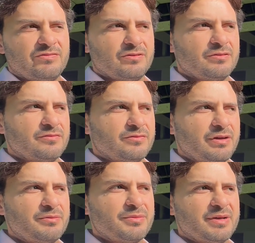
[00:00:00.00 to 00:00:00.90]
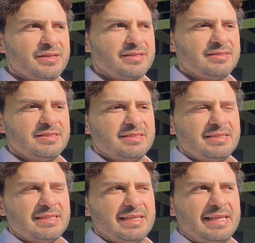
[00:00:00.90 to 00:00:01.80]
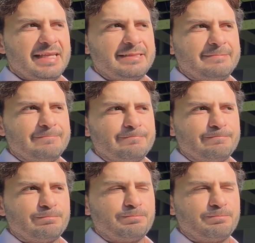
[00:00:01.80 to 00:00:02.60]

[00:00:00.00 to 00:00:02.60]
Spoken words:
for everybody. And